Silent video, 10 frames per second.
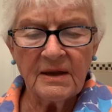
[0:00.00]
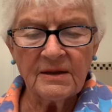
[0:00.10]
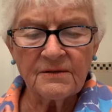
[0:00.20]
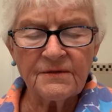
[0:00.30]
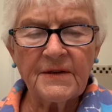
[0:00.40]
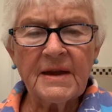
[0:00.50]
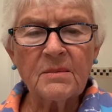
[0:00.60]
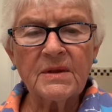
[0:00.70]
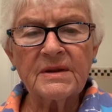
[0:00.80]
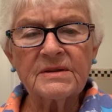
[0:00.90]
in
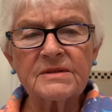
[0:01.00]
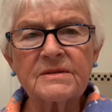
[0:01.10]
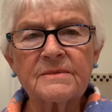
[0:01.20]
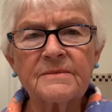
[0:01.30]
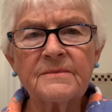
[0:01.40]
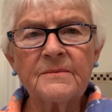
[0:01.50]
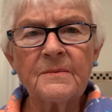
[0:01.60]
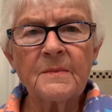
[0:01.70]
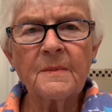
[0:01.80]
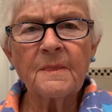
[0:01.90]
families.
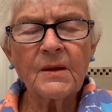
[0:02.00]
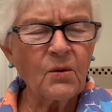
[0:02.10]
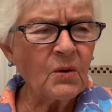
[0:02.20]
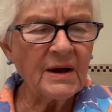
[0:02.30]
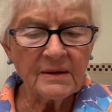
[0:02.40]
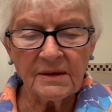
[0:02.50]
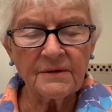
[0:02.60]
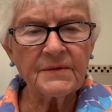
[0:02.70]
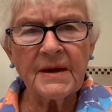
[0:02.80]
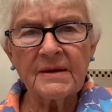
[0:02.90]
Oh, I
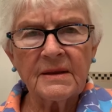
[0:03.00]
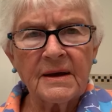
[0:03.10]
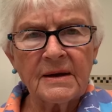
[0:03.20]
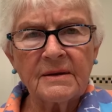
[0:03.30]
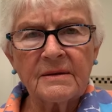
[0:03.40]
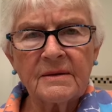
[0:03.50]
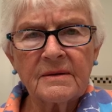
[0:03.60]
love that line.